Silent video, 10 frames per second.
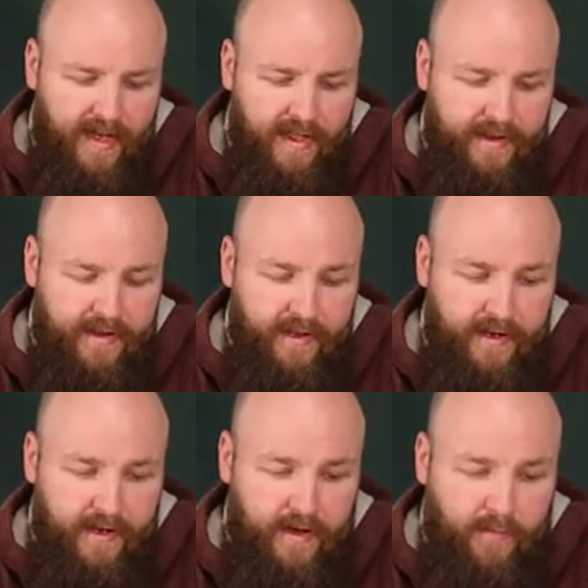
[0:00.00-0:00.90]
and
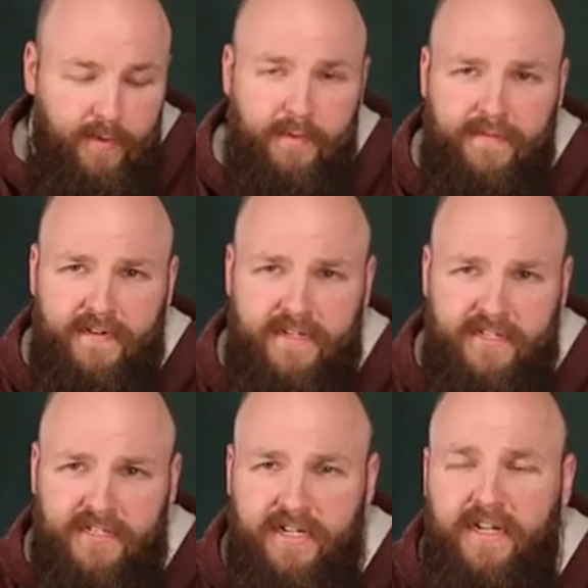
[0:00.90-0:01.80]
we will
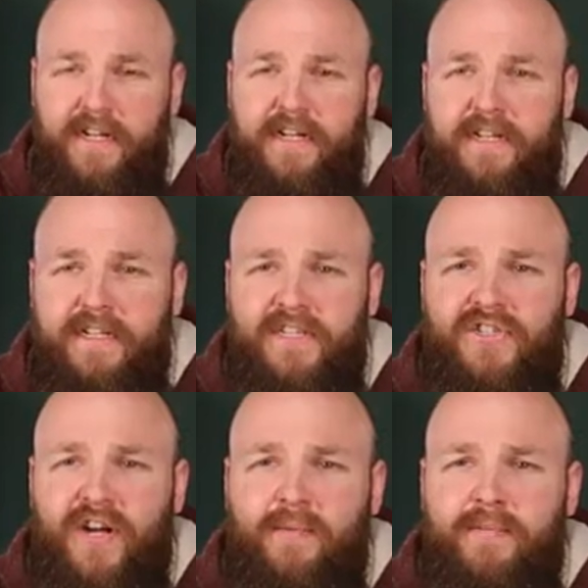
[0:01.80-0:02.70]
finish this
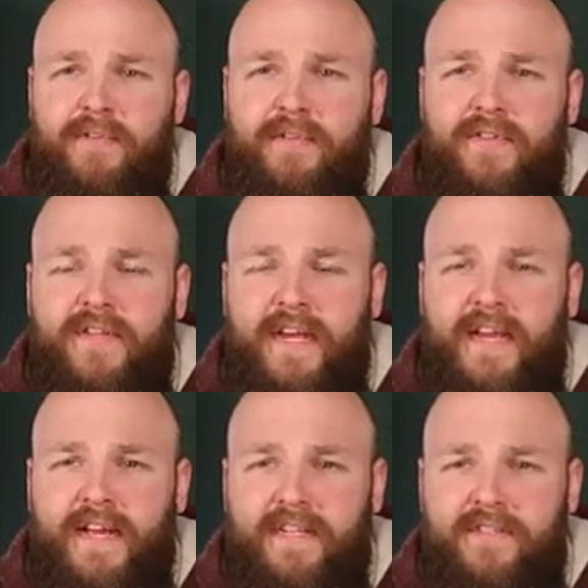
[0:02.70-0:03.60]
job
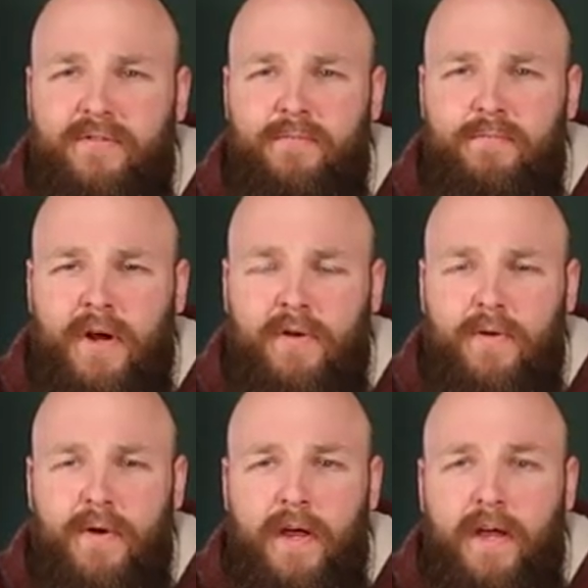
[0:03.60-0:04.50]
today and
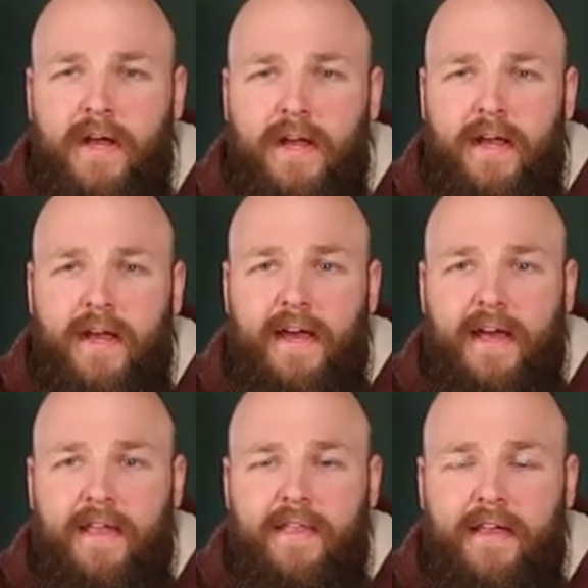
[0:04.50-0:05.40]
tomorrow.
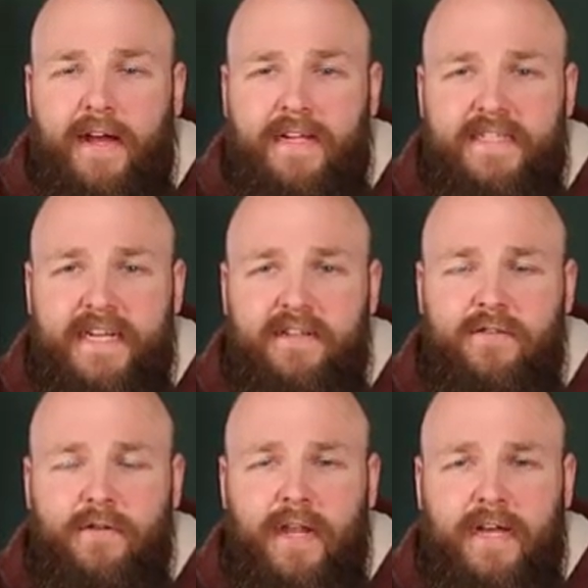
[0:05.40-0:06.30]
And uh, second
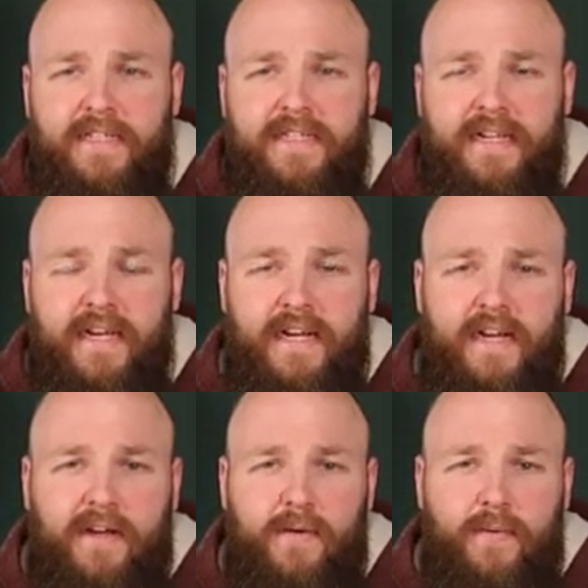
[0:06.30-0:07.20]
to last,
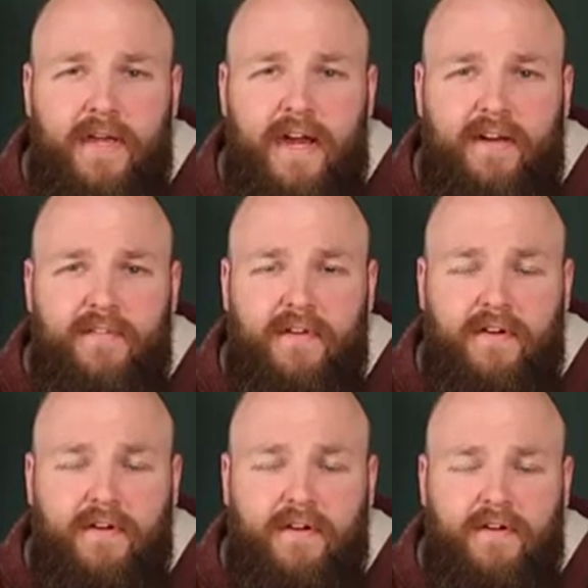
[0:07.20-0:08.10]
we have
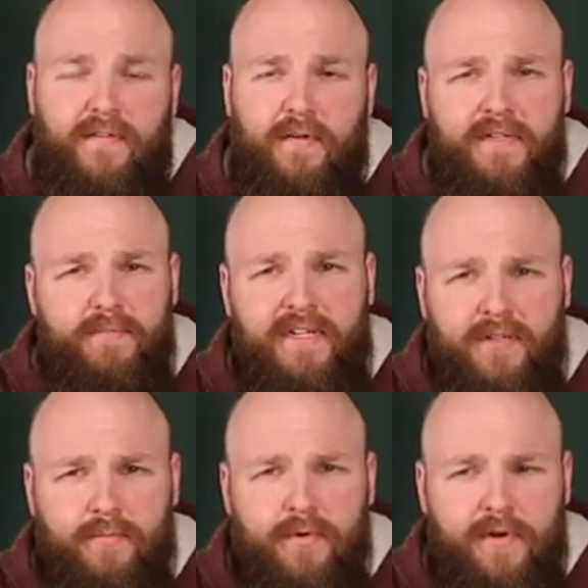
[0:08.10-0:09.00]
a, a, very
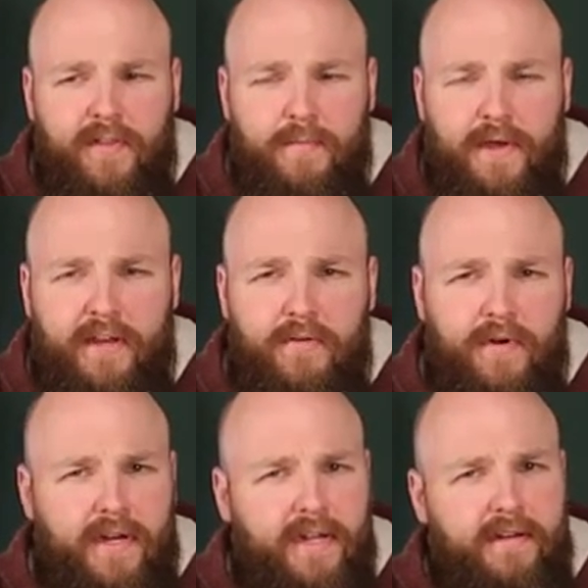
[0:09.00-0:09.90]
special brewery on the menu.
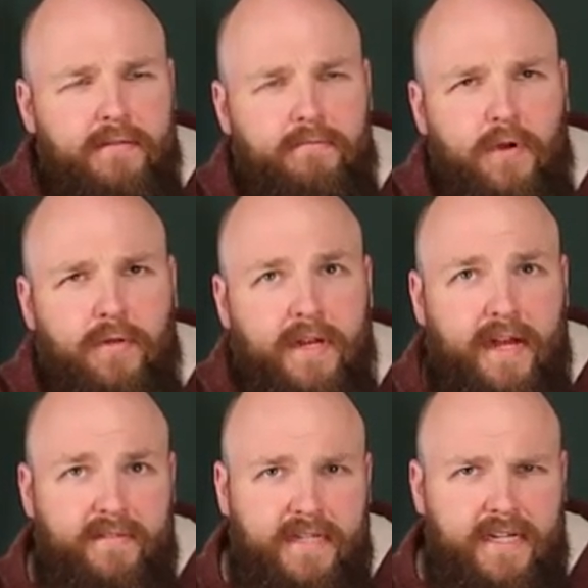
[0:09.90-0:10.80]
And I know that
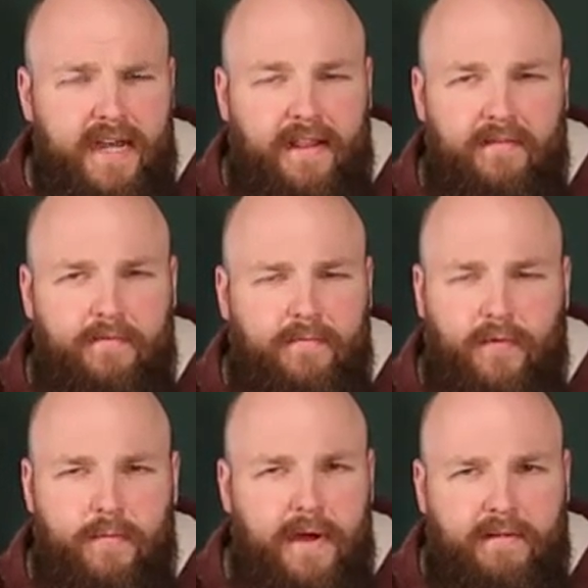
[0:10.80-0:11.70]
I've said that
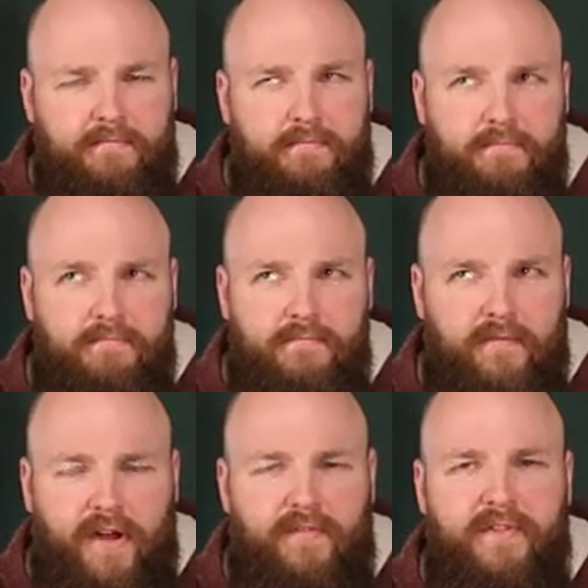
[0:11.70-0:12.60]
for about
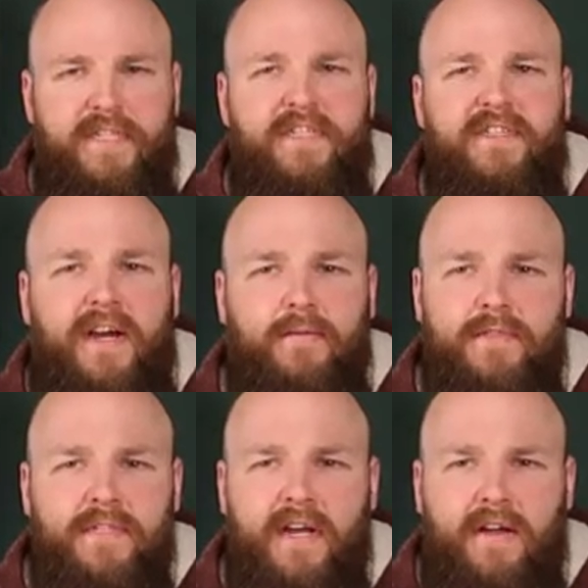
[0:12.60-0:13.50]
five or six
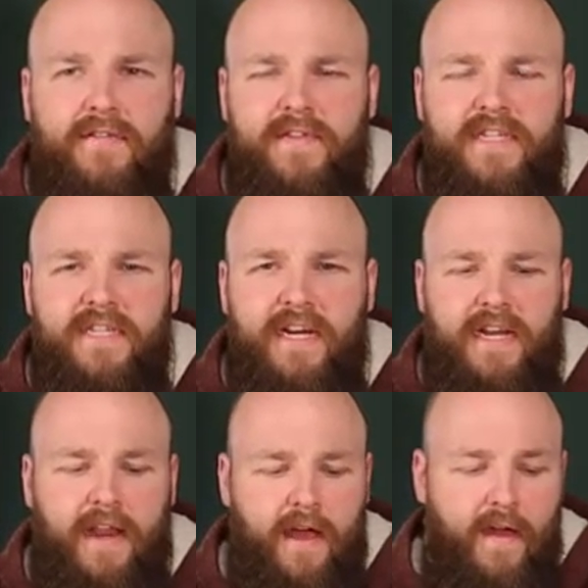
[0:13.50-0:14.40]
times out of these
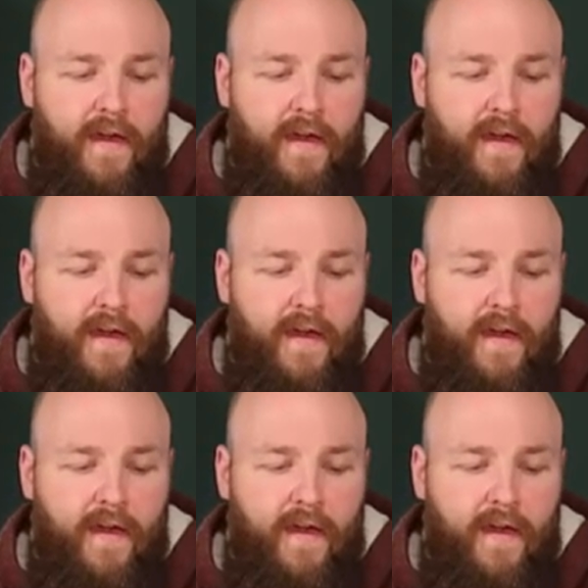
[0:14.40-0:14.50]
nine.